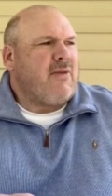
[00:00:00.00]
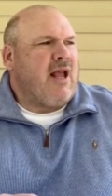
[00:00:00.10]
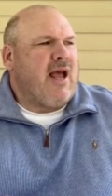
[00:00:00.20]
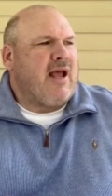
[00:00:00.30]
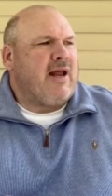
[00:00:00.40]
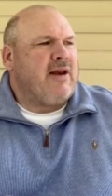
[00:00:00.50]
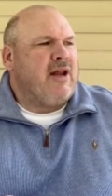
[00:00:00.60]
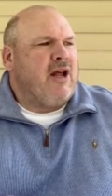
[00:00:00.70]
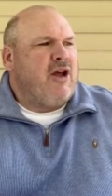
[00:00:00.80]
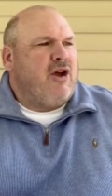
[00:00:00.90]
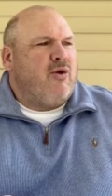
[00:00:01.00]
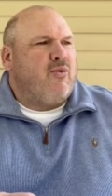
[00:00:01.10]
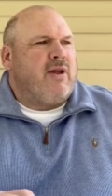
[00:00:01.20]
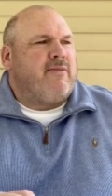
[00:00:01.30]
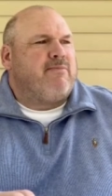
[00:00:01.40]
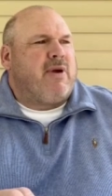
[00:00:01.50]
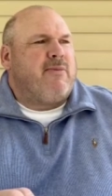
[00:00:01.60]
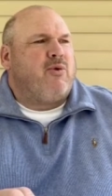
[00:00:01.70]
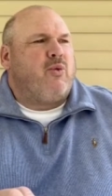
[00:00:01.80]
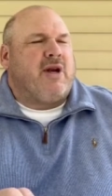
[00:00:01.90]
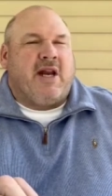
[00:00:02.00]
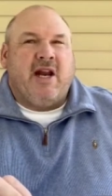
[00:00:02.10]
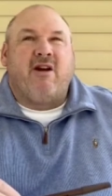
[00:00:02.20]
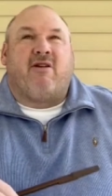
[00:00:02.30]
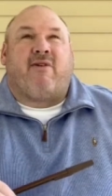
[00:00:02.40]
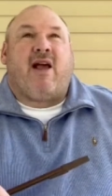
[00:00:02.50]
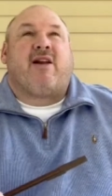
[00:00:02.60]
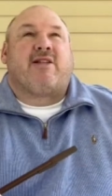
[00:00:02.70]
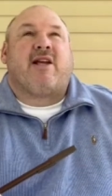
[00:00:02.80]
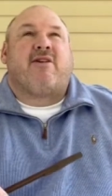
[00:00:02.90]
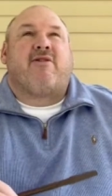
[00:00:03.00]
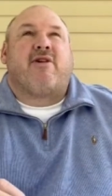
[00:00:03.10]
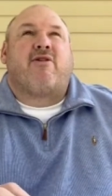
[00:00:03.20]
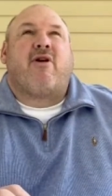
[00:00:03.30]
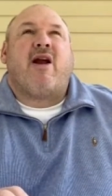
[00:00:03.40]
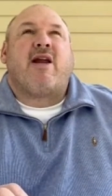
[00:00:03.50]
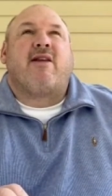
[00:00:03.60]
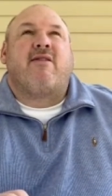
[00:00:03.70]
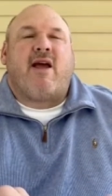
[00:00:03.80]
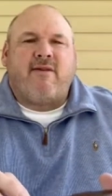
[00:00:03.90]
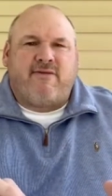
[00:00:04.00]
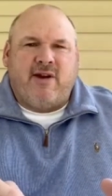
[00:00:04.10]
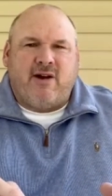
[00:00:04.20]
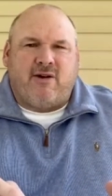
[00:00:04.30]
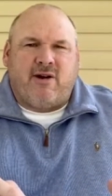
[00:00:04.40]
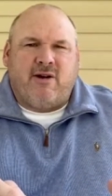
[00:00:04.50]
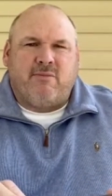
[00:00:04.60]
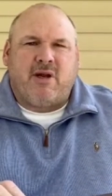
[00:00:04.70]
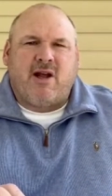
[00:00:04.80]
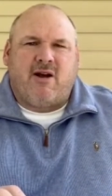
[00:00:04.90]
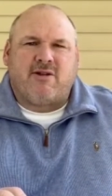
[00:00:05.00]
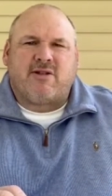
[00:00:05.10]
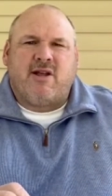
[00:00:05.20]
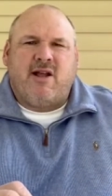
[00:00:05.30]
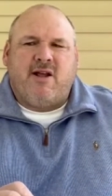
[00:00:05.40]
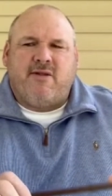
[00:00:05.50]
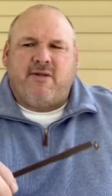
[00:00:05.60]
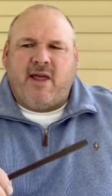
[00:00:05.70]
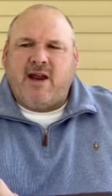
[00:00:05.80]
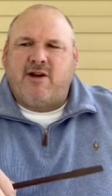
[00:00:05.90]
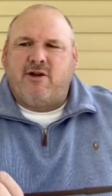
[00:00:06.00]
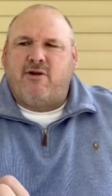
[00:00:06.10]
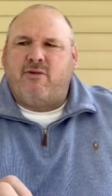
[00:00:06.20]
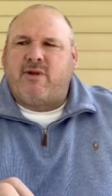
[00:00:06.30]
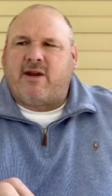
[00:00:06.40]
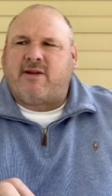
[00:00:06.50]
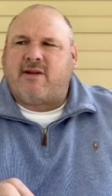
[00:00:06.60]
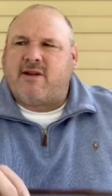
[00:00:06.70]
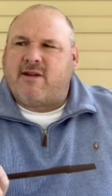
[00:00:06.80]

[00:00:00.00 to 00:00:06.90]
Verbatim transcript: And when people would hear of Alexander the Great, they feared because they knew that